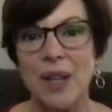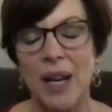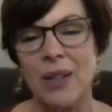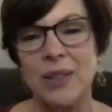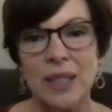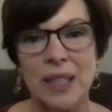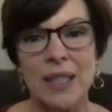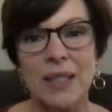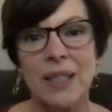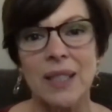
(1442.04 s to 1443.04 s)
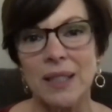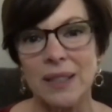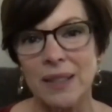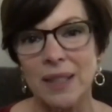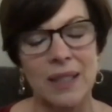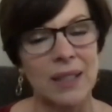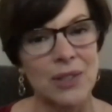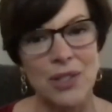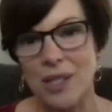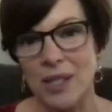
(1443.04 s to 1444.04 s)
outlet that kind
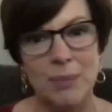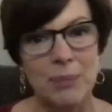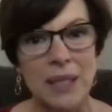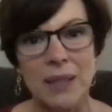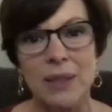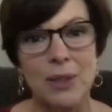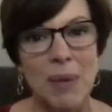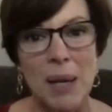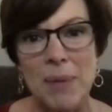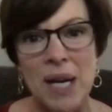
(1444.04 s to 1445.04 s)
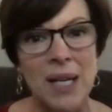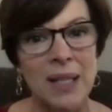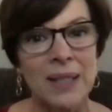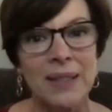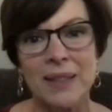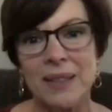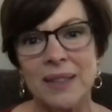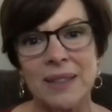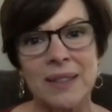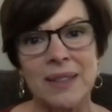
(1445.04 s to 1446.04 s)
of just let me clear my mind.
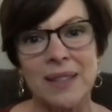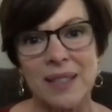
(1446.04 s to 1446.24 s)
And